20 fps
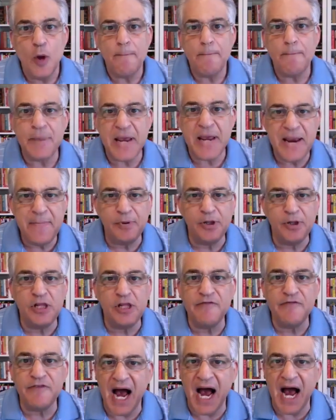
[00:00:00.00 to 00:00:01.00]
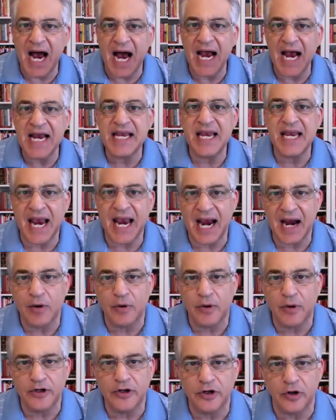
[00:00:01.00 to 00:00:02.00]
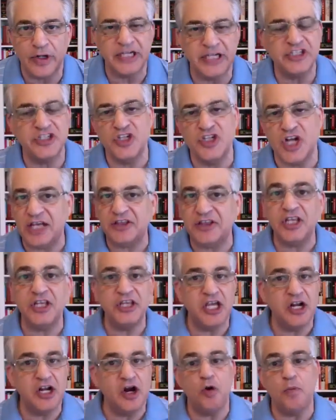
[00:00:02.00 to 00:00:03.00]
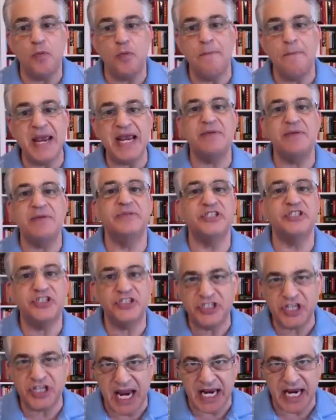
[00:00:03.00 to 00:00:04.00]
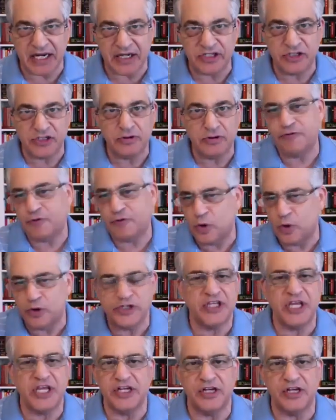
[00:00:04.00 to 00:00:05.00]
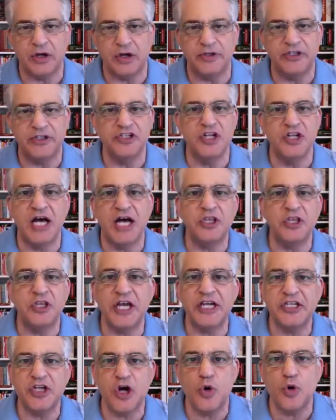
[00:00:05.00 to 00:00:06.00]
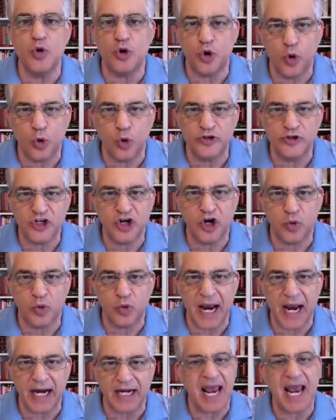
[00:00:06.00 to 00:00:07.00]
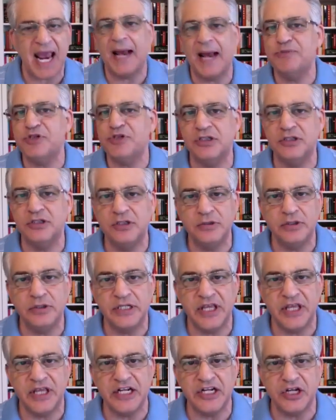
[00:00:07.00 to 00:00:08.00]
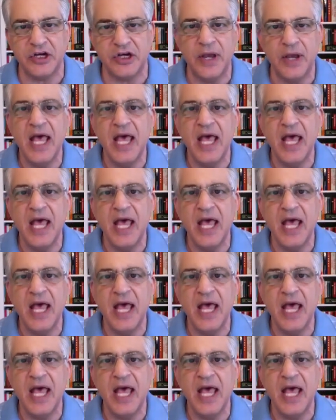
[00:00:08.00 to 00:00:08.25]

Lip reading: People of high character, it's not that they don't make mistakes. Of course they do. It's not that they don't course correct. Absolutely they do.